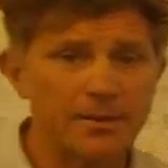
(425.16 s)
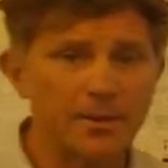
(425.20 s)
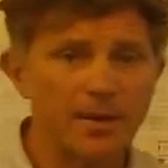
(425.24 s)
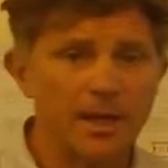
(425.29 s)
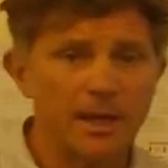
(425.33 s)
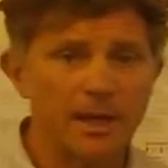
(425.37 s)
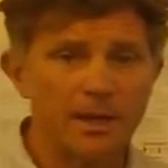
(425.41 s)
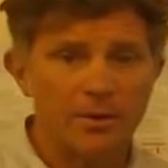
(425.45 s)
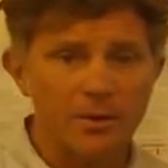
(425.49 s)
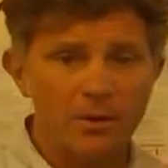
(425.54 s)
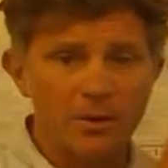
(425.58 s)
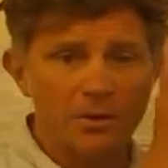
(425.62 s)

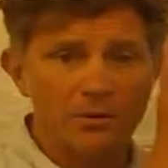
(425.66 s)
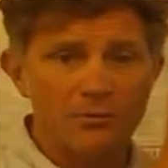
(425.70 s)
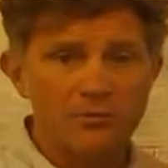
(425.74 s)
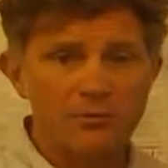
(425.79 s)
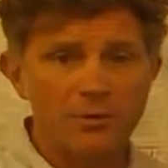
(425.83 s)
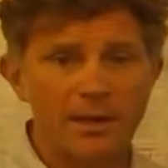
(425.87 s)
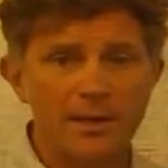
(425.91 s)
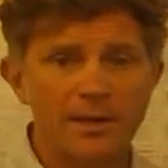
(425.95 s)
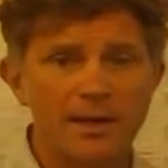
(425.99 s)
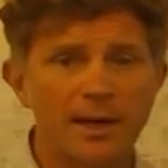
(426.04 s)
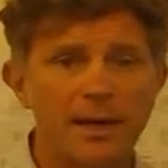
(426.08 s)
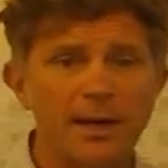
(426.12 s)
Okay, you can
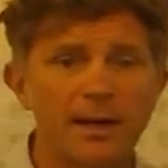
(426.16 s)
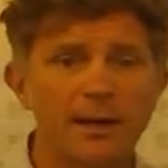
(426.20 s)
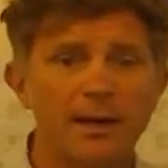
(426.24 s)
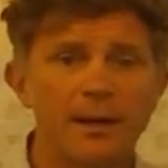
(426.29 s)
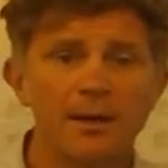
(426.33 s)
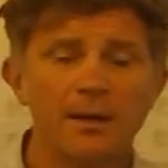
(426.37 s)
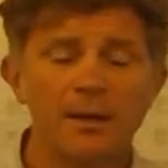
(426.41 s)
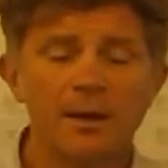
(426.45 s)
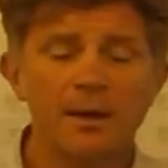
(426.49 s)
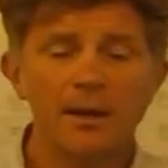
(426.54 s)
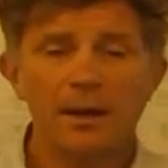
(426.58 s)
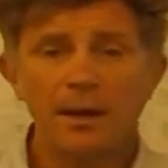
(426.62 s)
read
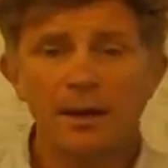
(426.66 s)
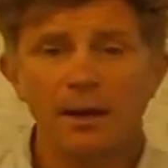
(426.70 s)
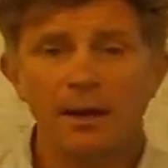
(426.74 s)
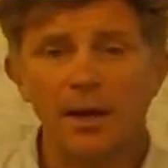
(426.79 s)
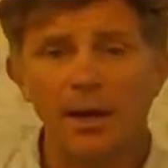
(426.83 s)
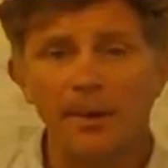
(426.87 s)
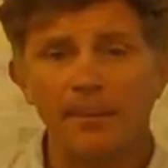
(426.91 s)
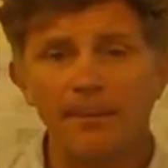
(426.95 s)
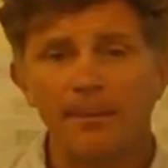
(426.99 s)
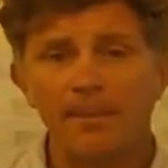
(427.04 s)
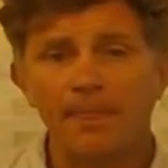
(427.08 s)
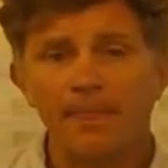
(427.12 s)
that.
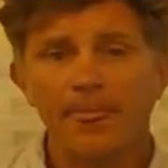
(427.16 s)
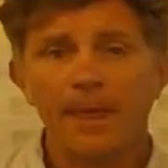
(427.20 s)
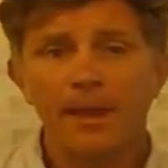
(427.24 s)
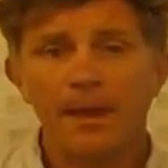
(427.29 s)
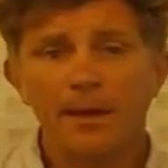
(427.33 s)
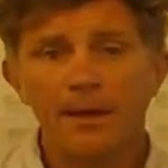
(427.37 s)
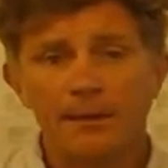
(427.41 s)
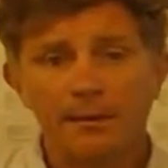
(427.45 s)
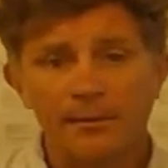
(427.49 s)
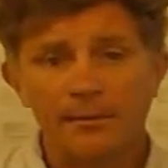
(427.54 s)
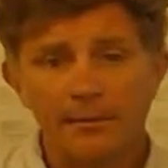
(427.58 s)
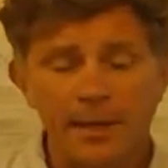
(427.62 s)

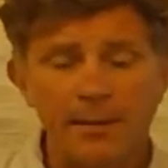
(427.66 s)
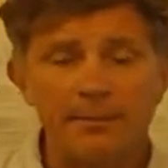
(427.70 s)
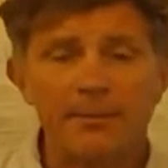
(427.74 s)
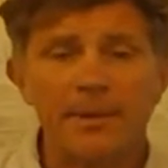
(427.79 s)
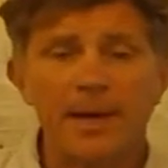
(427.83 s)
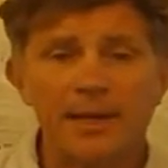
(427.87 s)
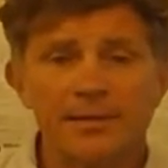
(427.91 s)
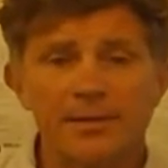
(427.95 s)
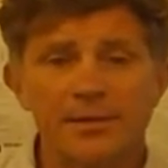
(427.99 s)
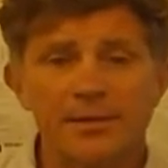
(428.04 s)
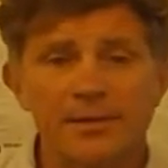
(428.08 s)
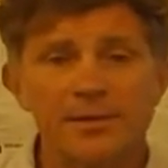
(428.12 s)
It
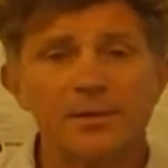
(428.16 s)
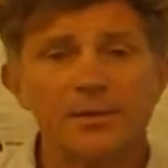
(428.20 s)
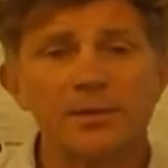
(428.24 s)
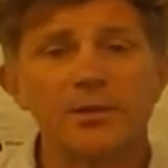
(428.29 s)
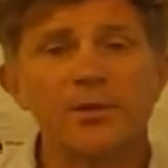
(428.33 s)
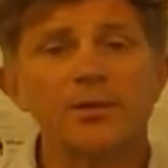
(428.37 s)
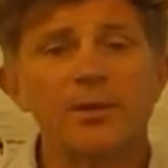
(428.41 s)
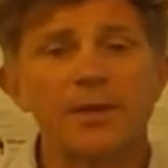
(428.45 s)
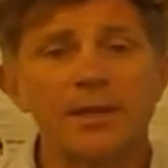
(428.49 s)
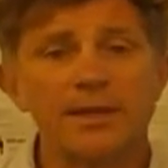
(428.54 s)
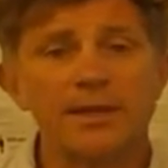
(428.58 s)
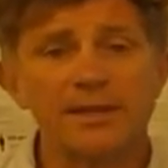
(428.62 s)
matters.
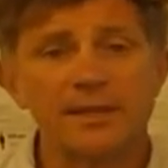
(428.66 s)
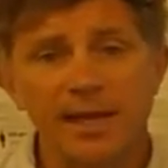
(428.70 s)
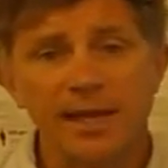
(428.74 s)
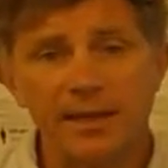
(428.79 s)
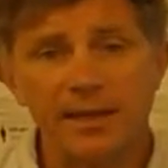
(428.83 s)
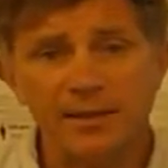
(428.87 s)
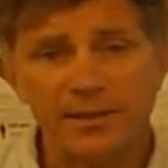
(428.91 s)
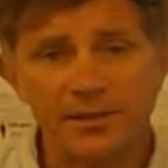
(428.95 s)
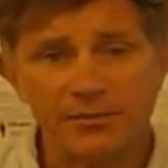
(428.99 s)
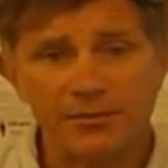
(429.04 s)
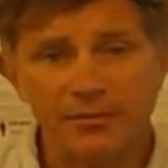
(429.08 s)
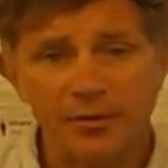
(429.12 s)
You need to
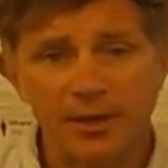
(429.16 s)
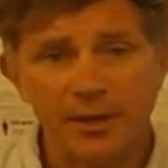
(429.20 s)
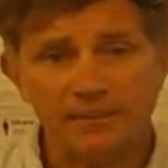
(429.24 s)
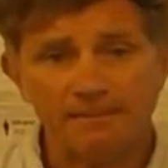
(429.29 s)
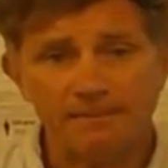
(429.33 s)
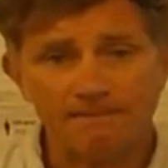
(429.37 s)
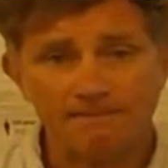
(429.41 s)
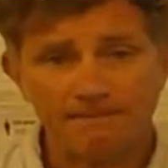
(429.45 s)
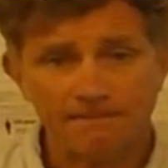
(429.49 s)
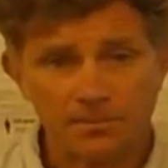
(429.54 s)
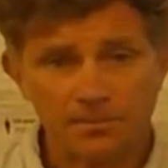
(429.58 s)
get this right.